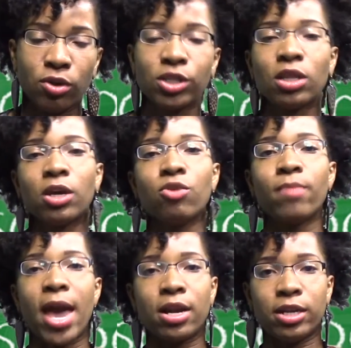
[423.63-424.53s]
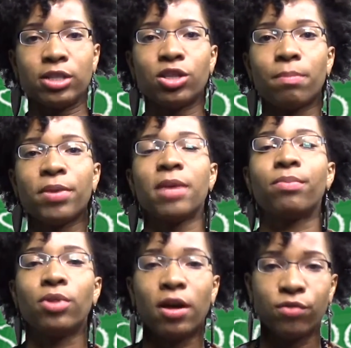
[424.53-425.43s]
or to the humanity, to the
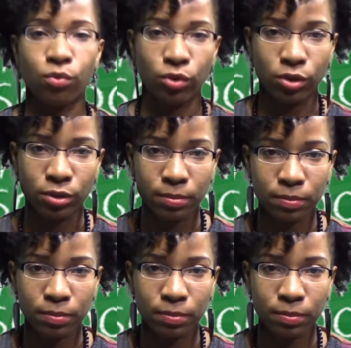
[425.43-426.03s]
people of the world.